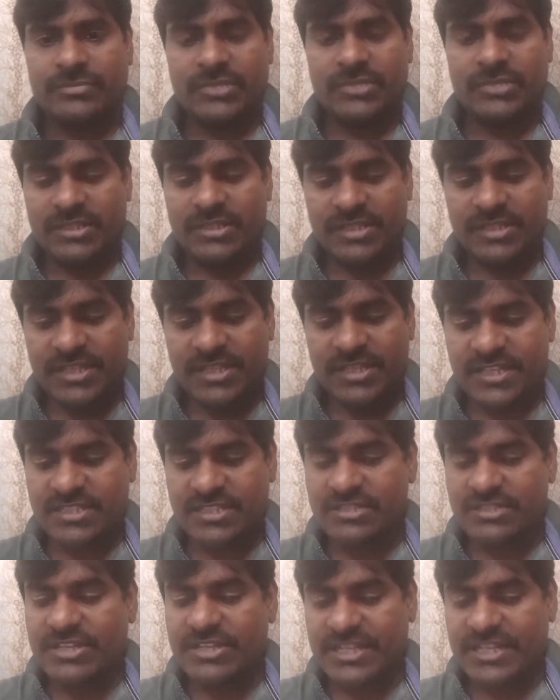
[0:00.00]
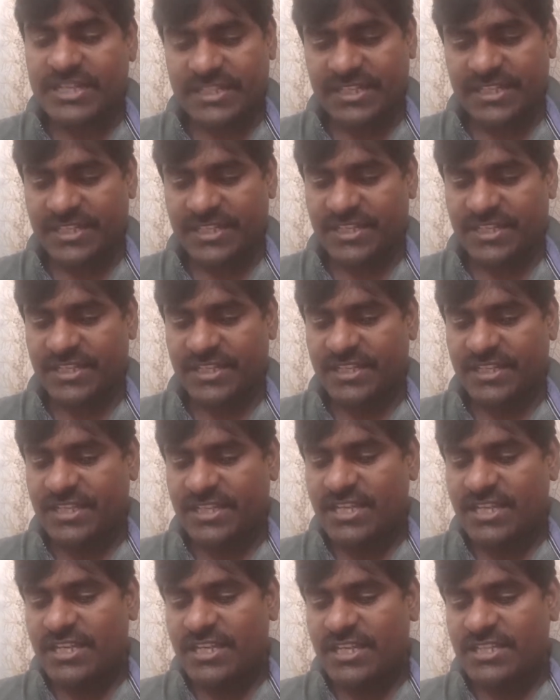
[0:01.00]
The next, ductility
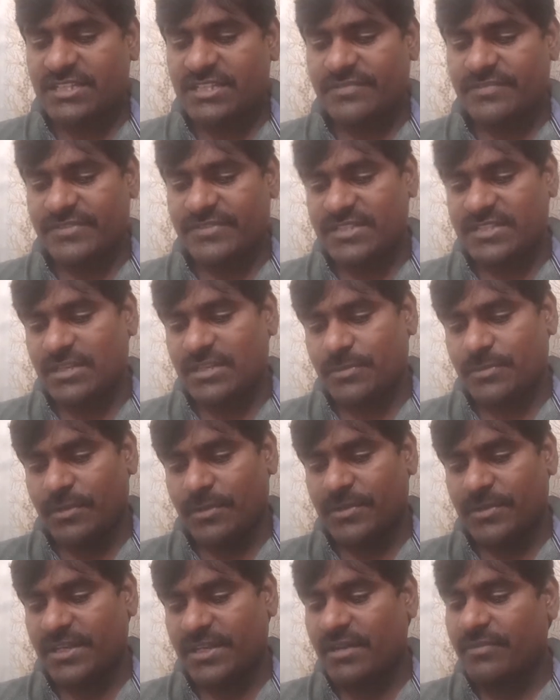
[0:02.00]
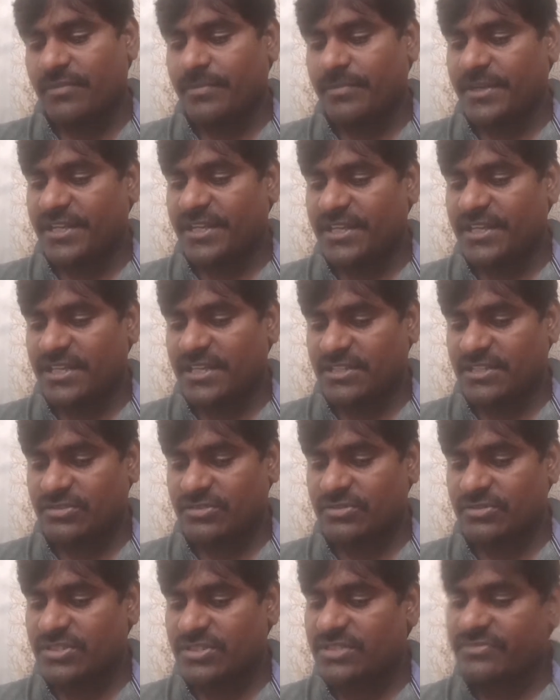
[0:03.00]
is the physical property of material
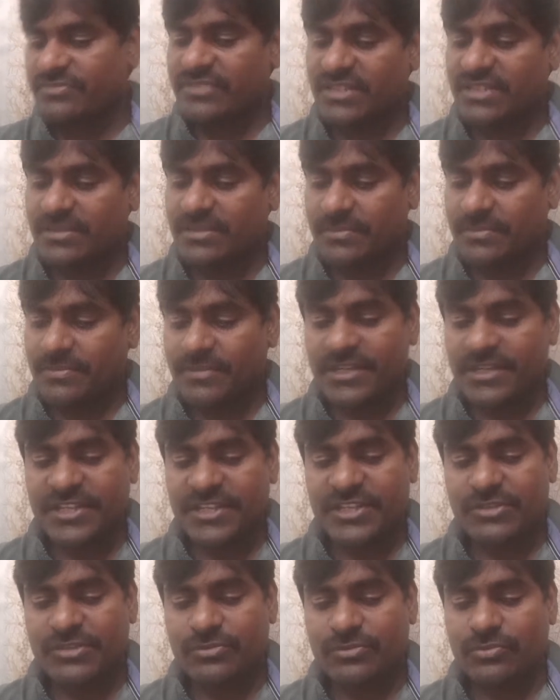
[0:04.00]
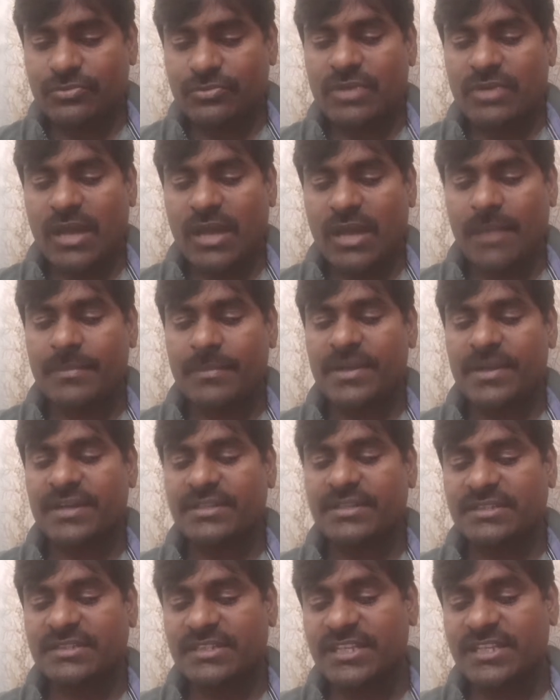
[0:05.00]
associated with the ability to
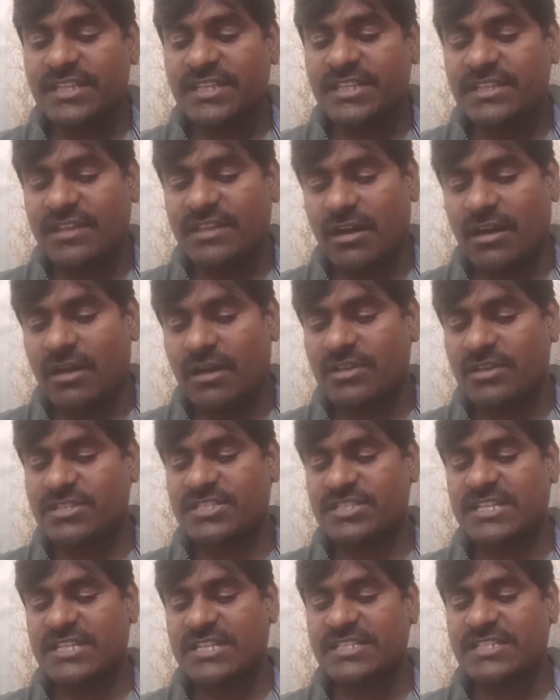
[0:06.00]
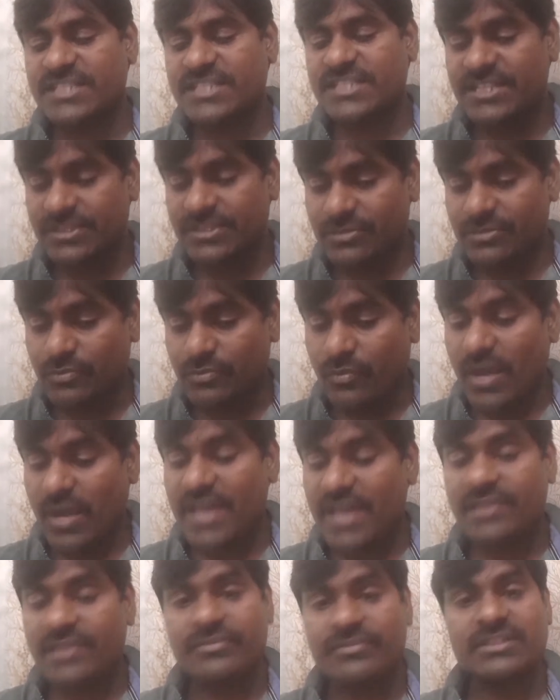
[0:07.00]
hammered, thin or stretched into
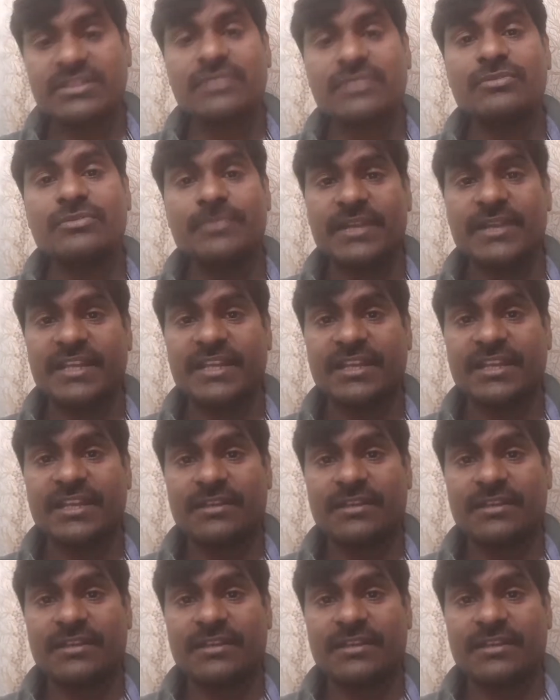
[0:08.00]
wire without breaking.